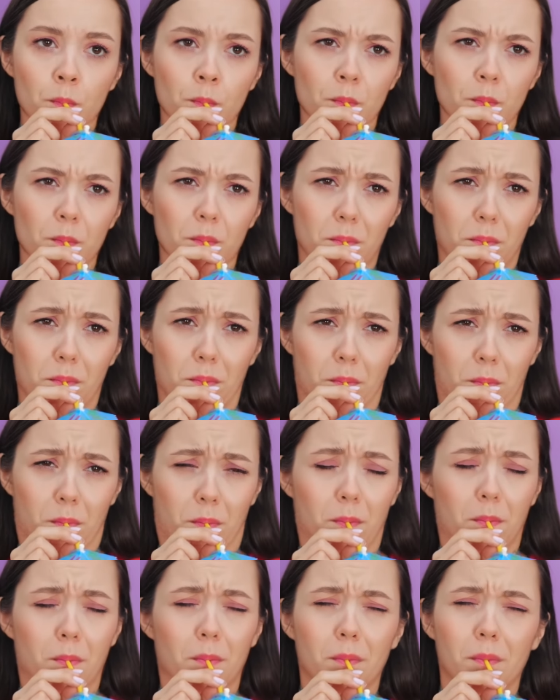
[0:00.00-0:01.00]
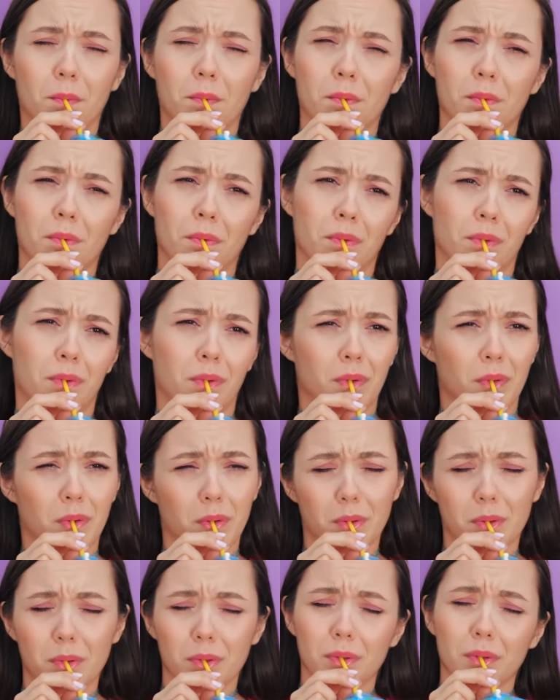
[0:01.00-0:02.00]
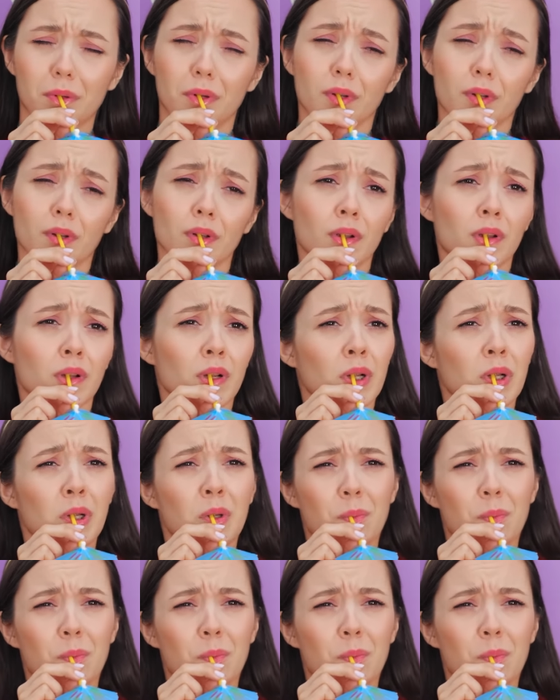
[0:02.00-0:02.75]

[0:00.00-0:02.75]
A very warm beverage.